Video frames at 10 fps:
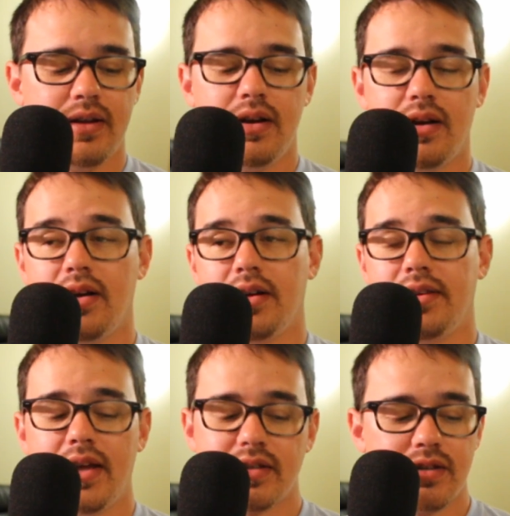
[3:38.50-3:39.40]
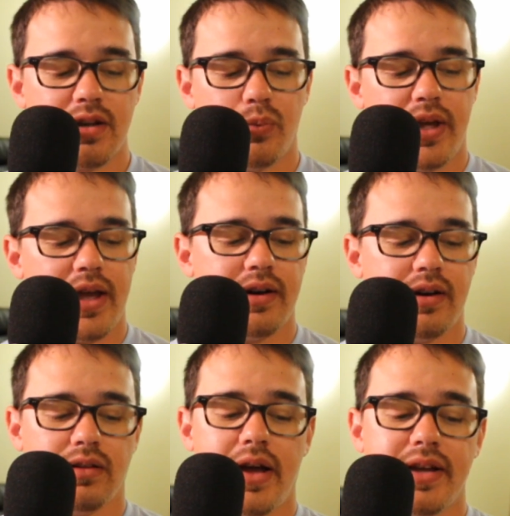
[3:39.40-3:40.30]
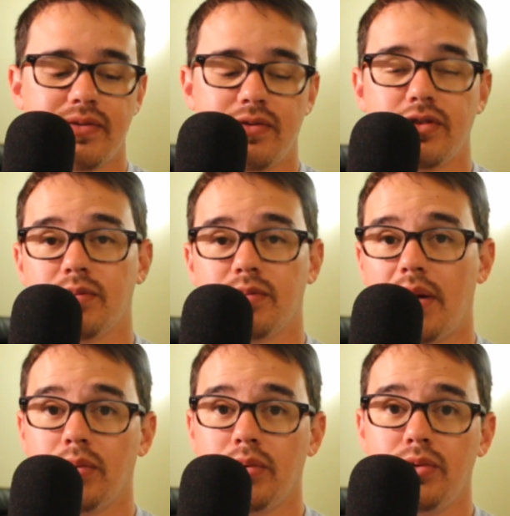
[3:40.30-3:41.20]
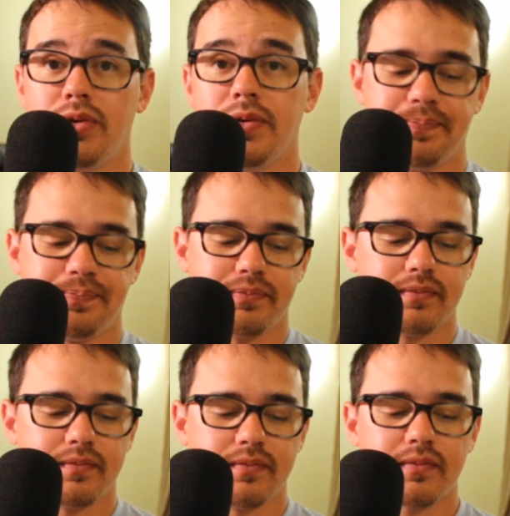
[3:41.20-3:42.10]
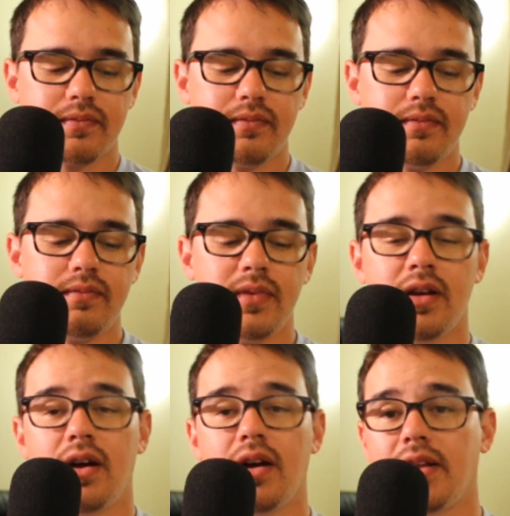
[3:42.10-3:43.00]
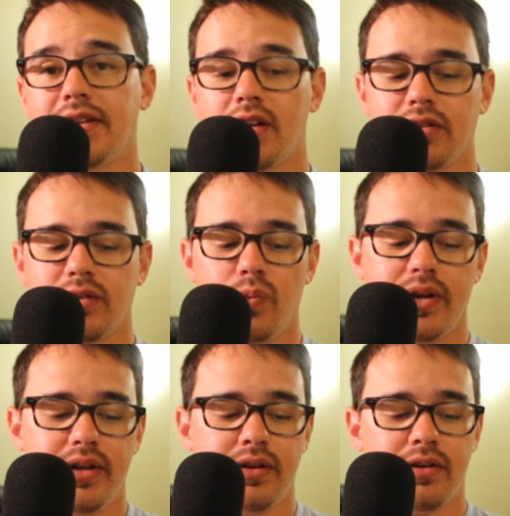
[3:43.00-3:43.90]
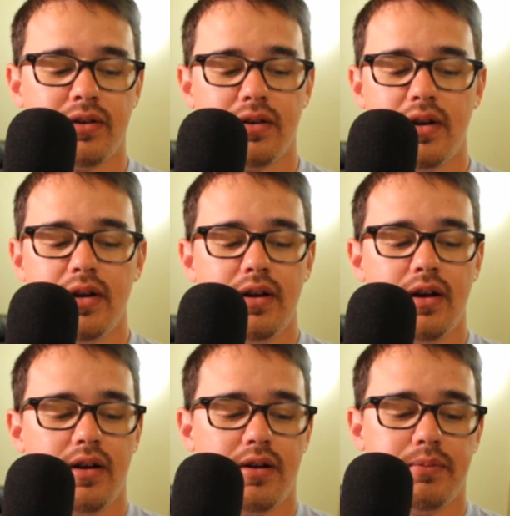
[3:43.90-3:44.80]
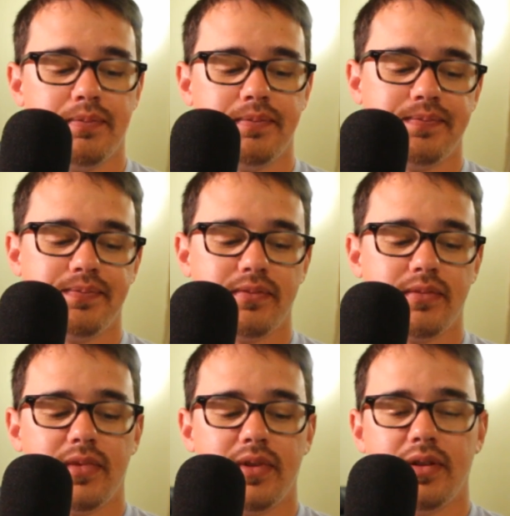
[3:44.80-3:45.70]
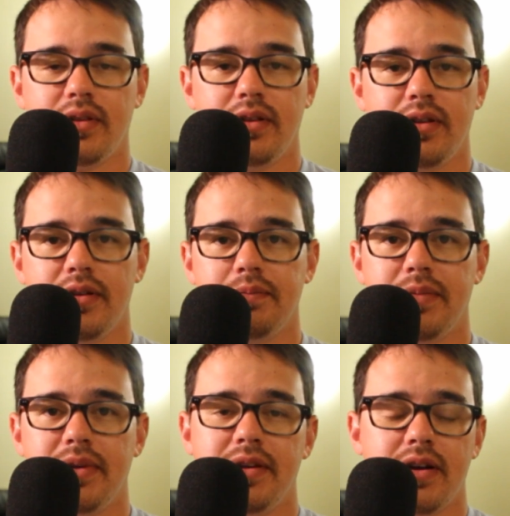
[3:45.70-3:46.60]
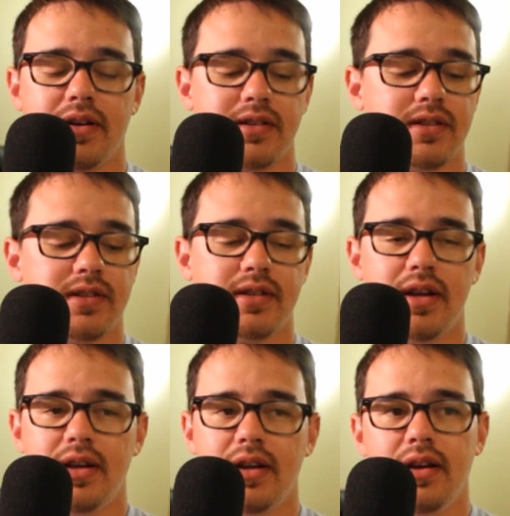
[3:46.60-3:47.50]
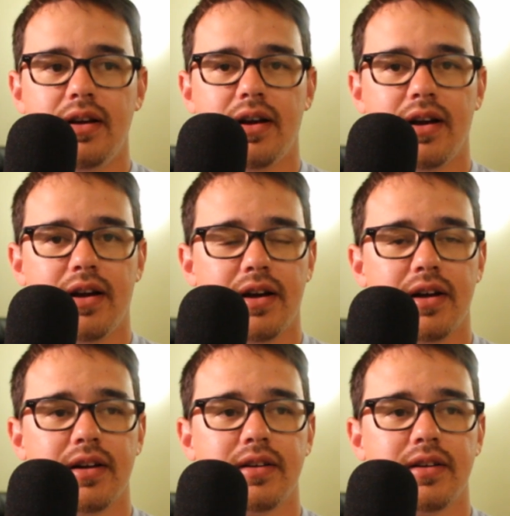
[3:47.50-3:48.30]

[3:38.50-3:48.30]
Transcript: Uh, next up, we had Elias versus Bobby Roode. Elias got the win here um, because uh,